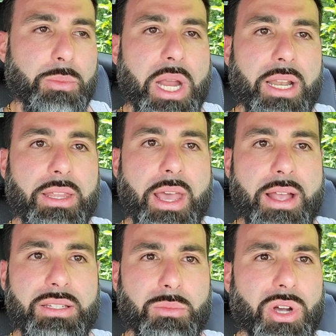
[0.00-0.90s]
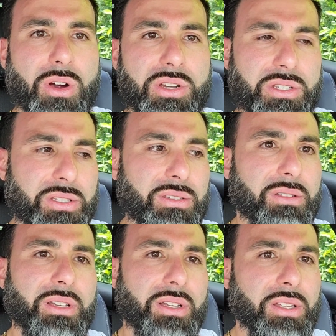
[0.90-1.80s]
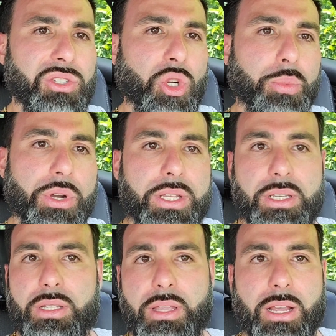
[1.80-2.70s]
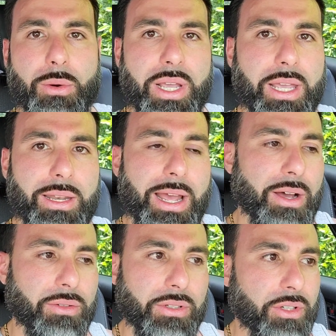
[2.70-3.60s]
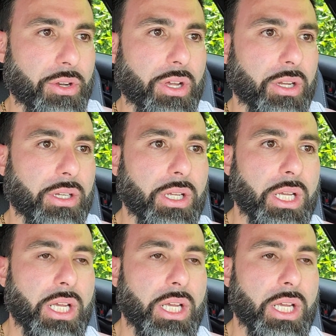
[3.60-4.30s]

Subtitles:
It's a pain in the ass. Some cars, it's super easy. They go in, out, you're done.